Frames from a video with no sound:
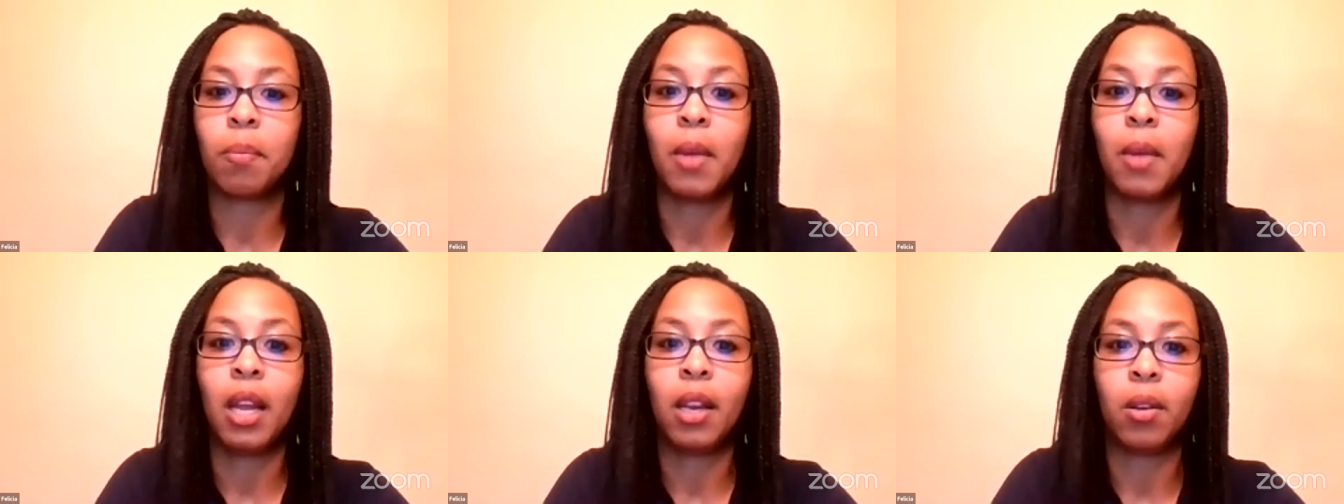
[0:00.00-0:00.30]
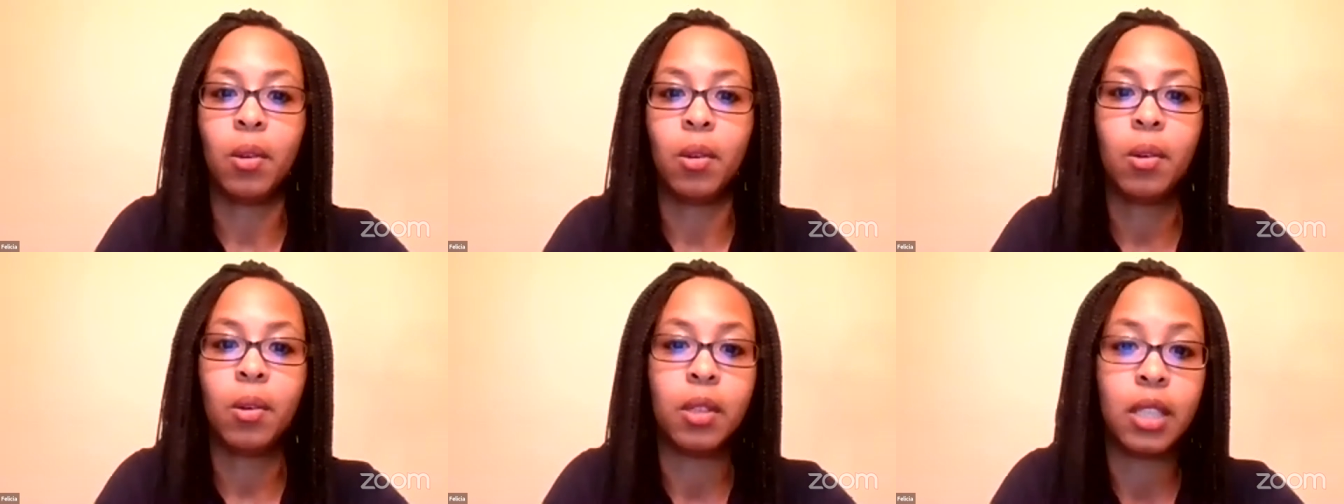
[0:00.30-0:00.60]
my
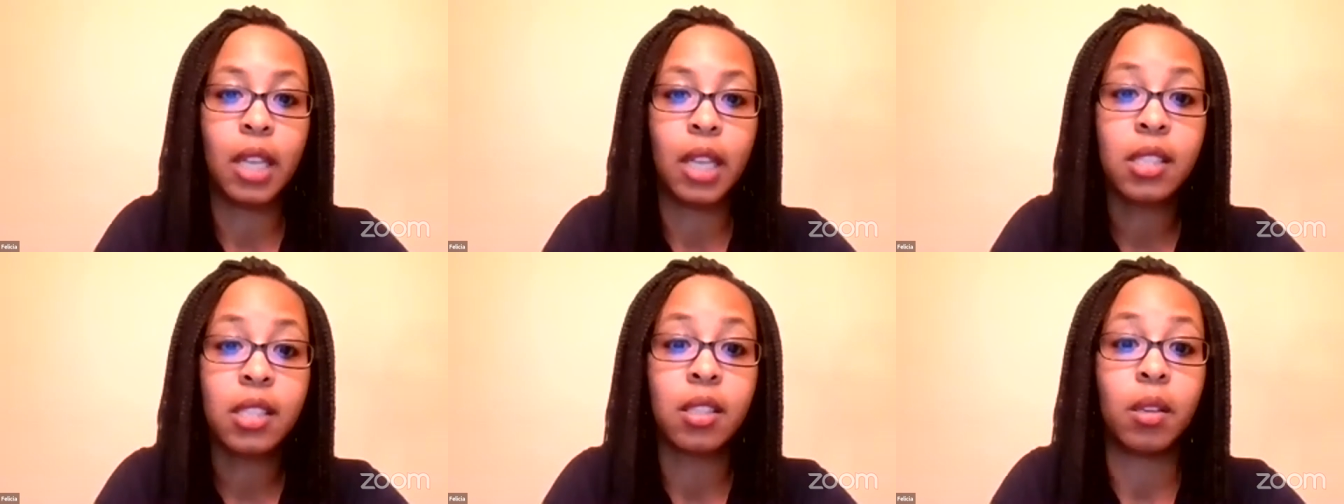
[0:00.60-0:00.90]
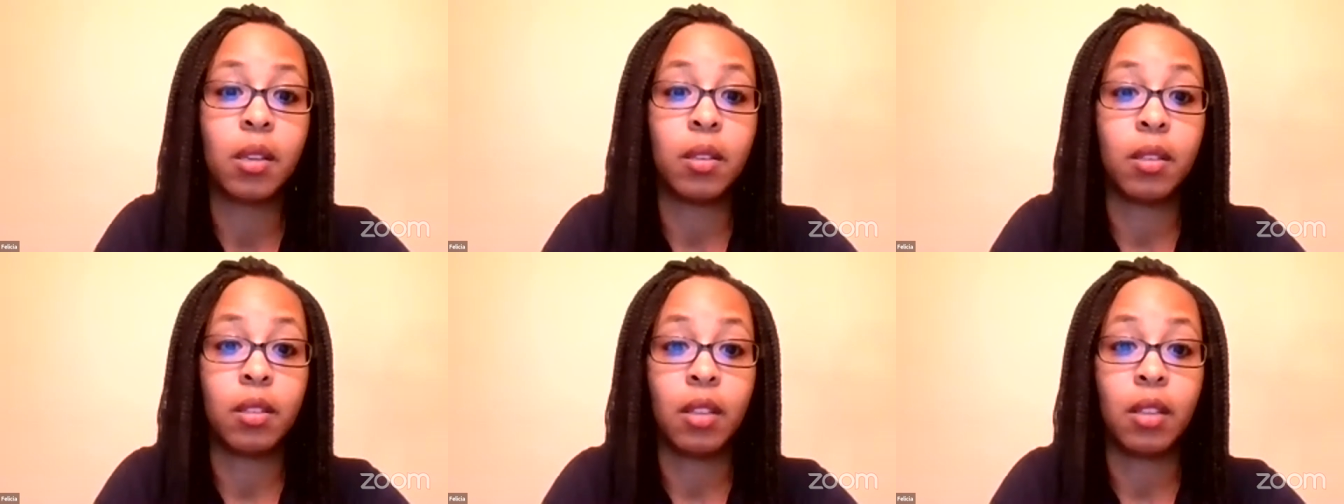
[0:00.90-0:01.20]
Lord, that's
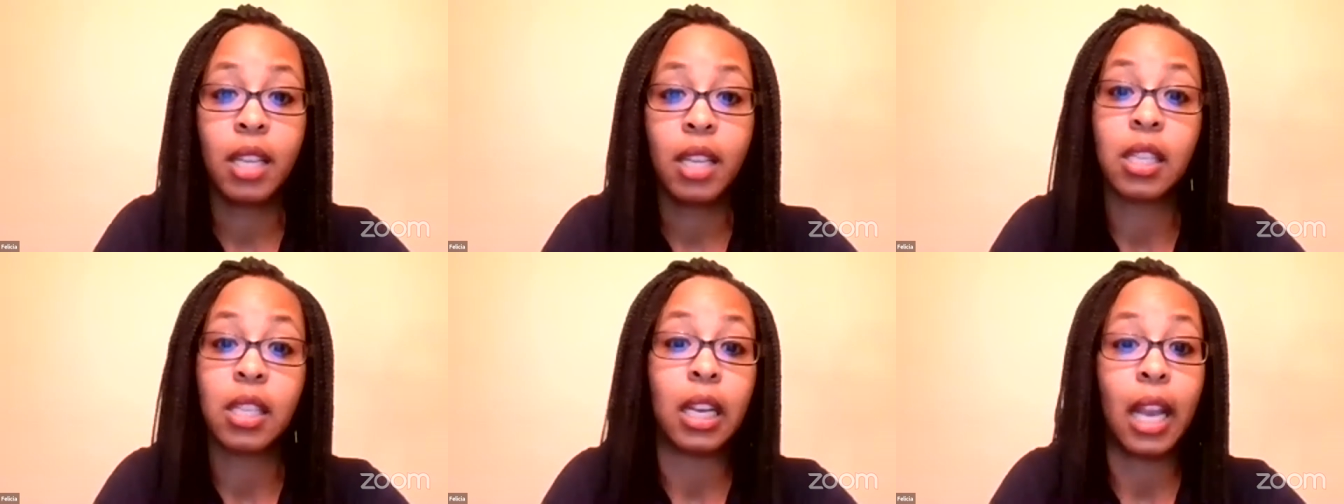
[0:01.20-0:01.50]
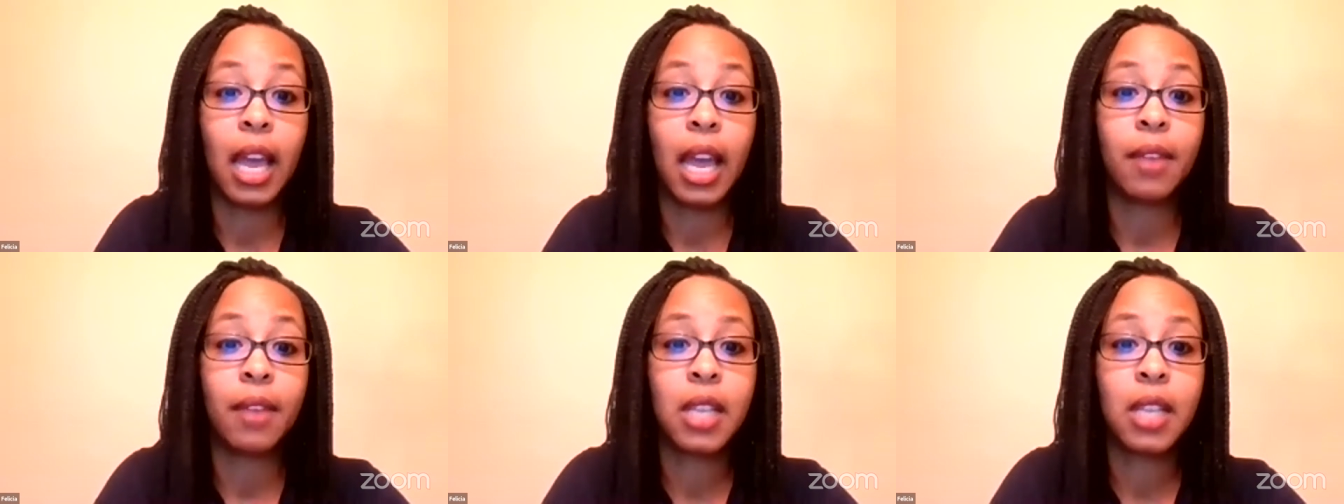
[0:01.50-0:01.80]
a
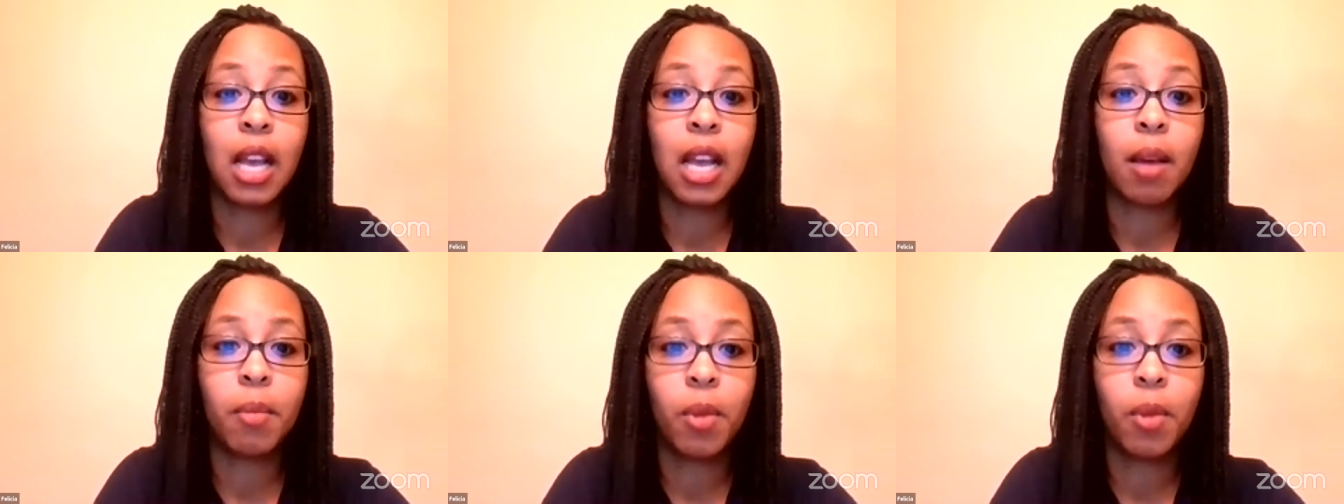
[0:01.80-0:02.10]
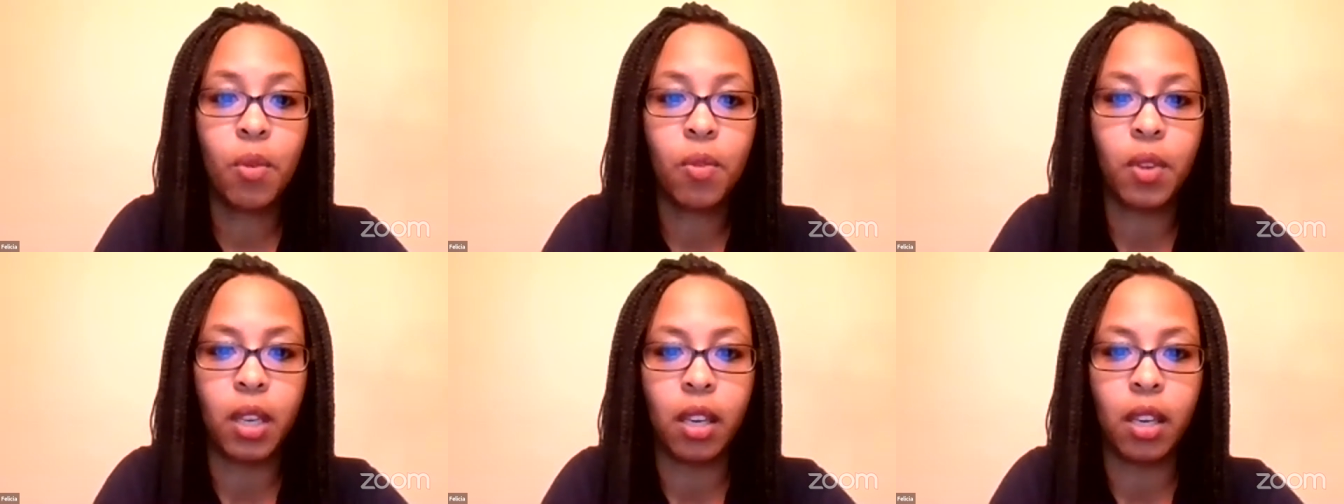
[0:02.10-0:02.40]
lifetime
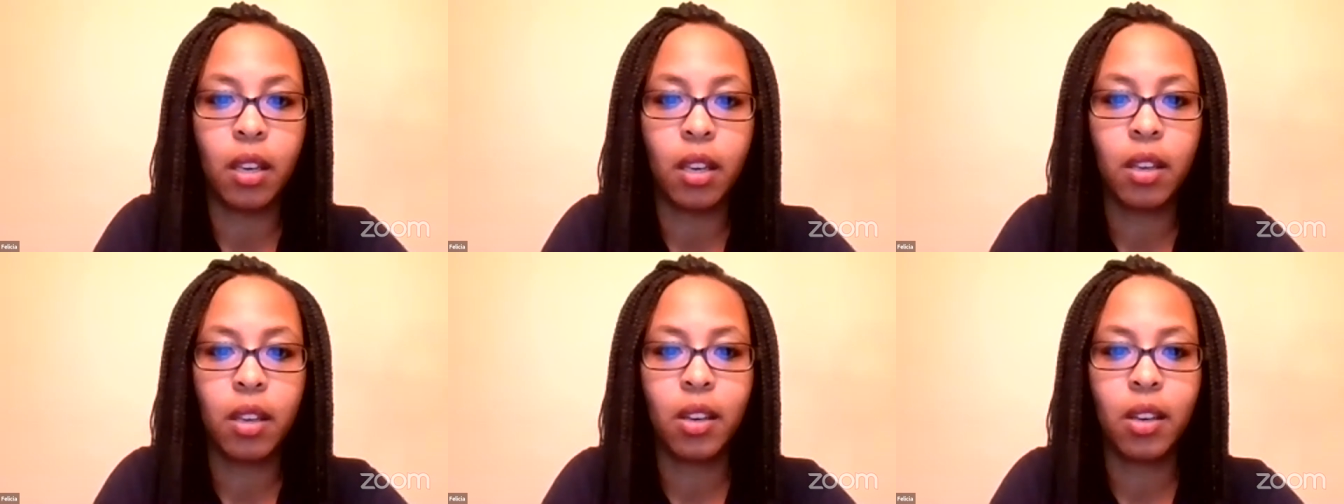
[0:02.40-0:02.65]
movie,